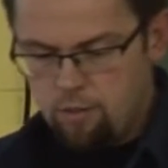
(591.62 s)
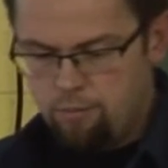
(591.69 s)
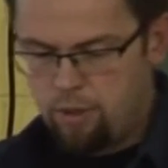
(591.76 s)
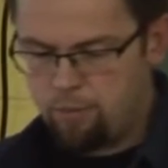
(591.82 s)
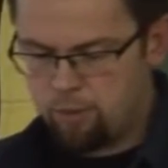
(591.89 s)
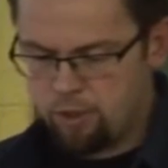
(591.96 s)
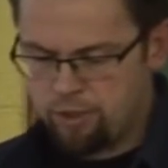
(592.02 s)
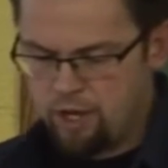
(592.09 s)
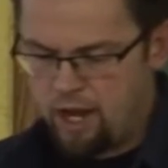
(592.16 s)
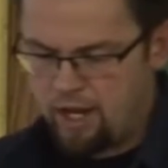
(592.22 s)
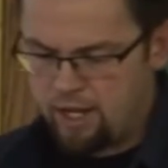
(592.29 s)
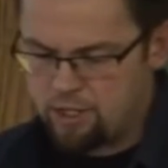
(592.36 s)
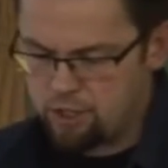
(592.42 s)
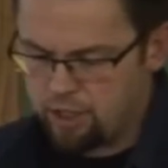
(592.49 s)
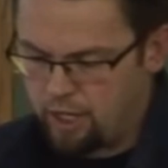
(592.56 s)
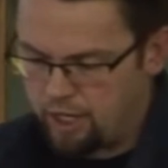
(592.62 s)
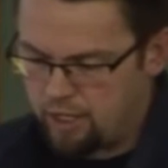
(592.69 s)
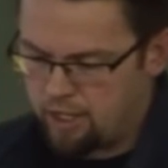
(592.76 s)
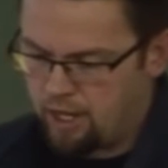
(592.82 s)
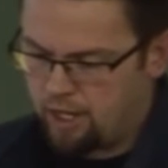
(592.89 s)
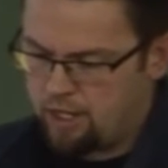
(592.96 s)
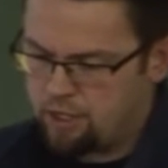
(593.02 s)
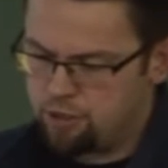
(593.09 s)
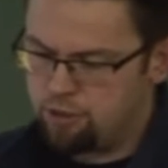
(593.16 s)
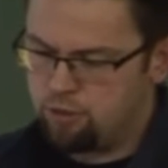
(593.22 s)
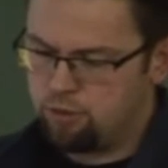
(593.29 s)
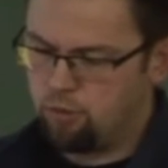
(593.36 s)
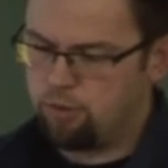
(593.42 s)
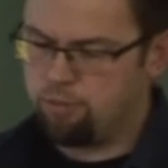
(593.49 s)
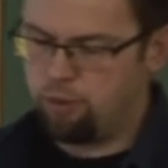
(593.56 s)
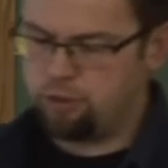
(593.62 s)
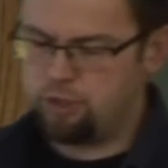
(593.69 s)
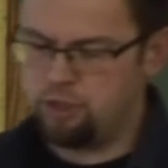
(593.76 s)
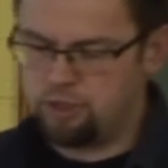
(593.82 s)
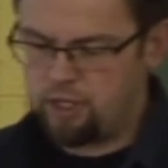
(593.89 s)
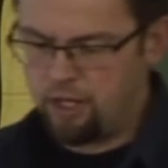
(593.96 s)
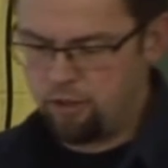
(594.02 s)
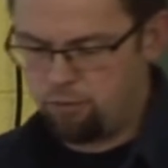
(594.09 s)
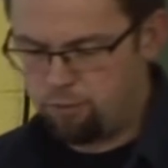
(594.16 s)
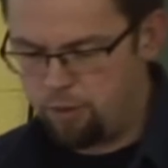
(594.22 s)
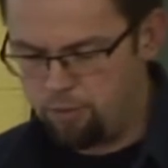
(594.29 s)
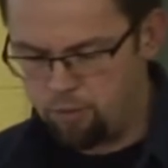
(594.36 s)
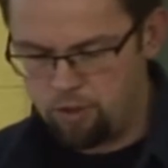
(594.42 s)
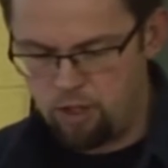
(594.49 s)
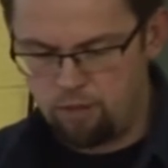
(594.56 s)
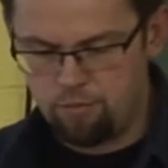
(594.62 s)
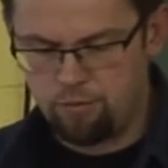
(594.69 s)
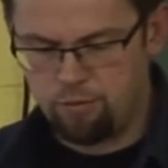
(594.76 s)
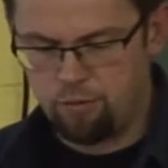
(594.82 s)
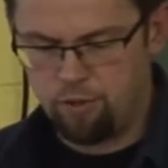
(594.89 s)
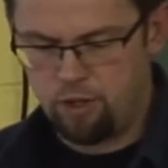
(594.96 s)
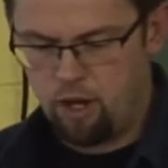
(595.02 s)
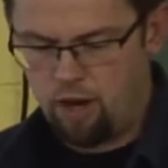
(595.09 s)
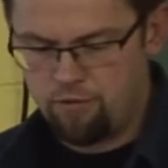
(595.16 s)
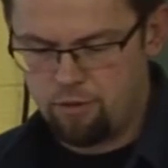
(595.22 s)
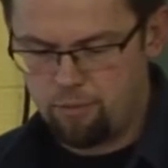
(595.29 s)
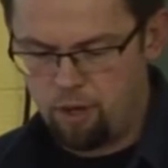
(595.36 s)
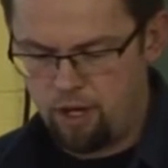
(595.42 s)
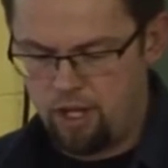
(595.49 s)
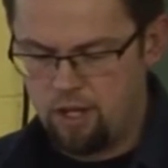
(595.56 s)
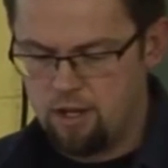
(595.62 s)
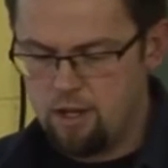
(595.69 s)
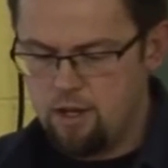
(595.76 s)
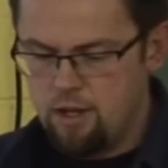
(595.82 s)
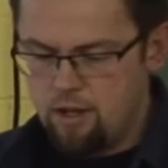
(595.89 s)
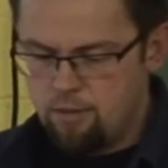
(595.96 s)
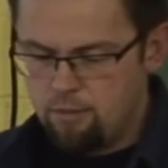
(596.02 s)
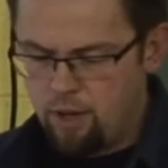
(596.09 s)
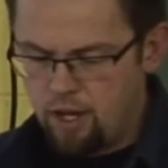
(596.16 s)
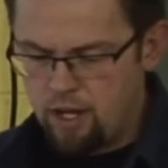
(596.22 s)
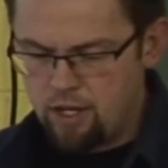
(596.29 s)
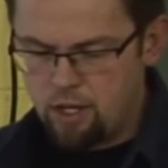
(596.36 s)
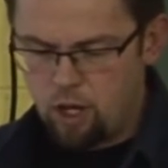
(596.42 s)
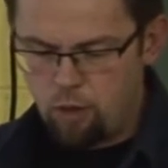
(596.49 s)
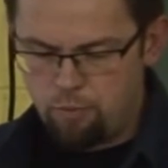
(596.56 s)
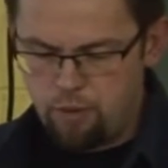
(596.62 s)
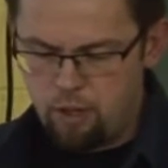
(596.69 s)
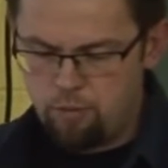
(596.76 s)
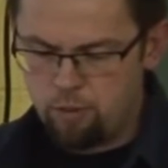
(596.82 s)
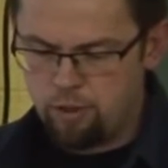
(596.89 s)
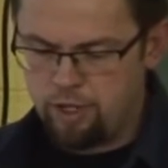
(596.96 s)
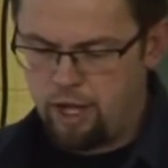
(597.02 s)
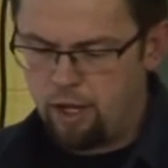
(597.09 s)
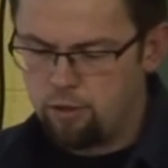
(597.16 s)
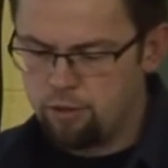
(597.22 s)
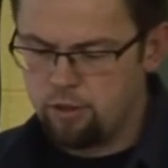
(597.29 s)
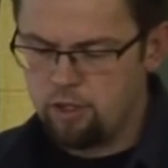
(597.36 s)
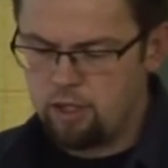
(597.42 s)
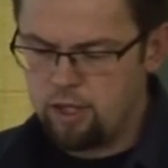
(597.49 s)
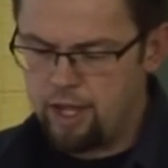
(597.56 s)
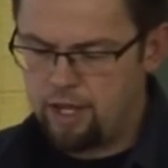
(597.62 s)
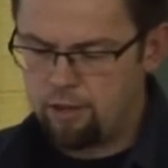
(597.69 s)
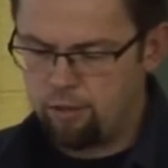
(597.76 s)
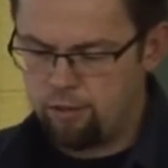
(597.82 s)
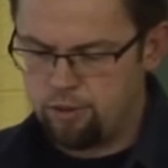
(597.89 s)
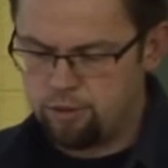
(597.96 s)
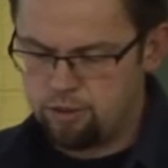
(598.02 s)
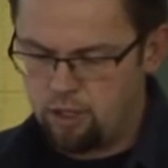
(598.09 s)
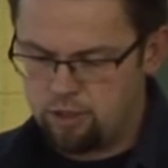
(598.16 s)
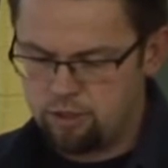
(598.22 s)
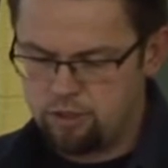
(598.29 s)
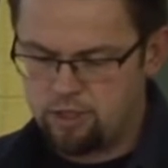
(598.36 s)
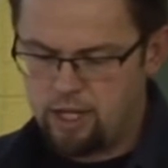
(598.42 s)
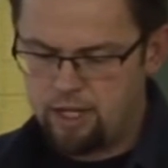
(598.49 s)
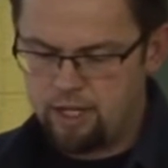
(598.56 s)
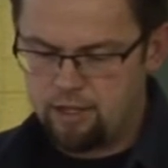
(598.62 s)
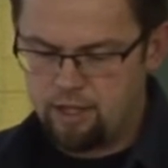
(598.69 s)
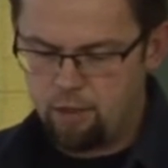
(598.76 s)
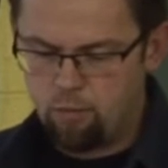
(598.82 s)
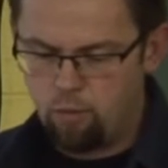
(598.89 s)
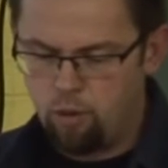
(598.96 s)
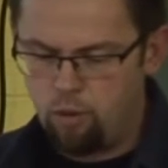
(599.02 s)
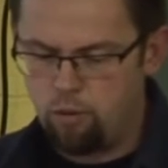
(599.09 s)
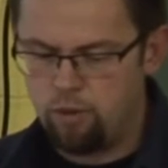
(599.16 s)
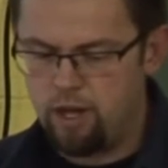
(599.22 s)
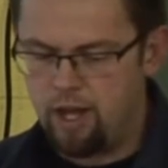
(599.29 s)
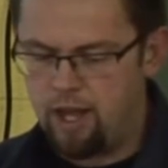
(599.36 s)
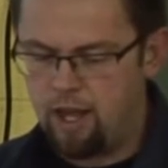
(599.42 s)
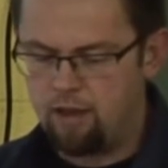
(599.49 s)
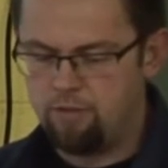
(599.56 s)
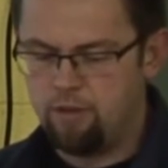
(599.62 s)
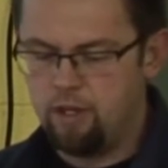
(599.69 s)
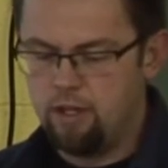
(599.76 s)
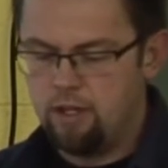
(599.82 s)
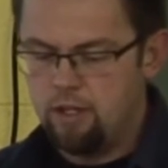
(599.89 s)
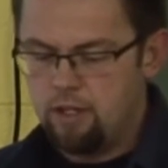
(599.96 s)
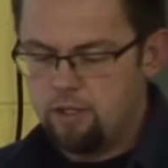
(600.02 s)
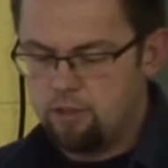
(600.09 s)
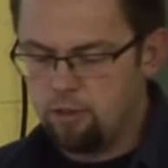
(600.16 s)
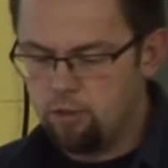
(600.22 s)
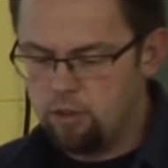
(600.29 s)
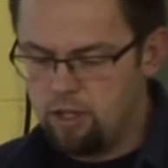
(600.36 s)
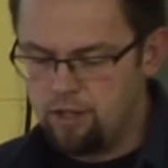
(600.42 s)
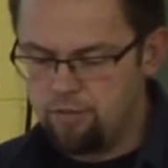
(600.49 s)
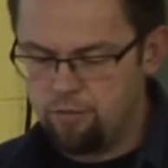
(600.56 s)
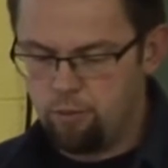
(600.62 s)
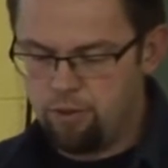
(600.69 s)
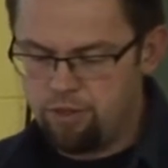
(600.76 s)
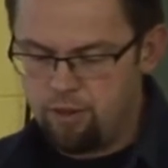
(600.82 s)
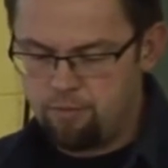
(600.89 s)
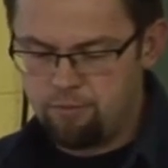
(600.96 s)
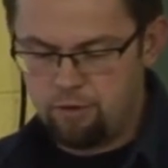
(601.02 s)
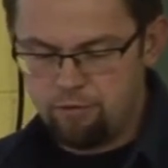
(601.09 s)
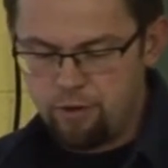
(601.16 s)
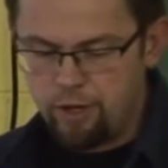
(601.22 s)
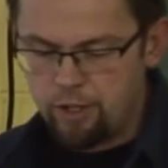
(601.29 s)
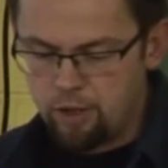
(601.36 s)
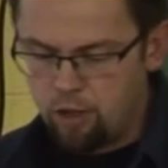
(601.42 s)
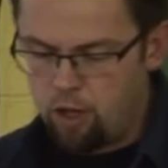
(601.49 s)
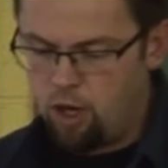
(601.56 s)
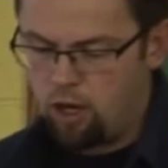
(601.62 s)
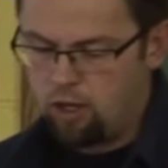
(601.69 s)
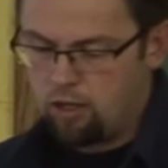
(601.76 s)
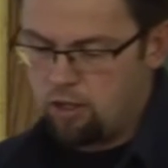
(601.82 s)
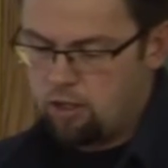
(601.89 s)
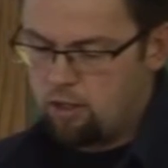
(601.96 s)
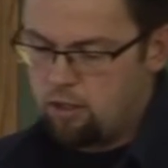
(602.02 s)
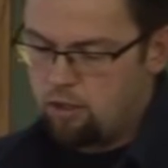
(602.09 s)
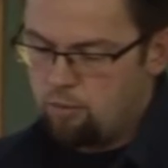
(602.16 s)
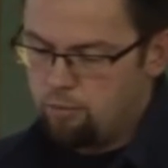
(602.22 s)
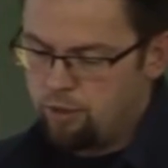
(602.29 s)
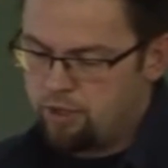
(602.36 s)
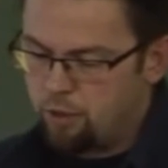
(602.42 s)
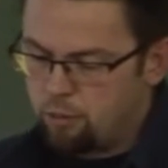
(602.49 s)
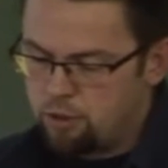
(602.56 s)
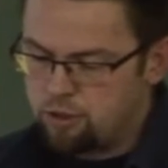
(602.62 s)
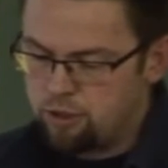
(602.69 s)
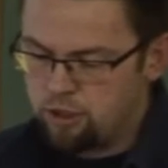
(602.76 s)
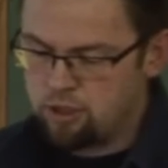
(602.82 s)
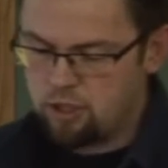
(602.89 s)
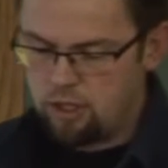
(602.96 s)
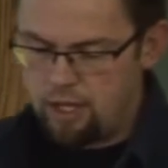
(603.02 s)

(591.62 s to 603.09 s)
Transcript: People are not educated on issues when pushy salespeople come through and offer money. Many adult people and elderly landowners are stating they won't have to live with them for very long, but they would just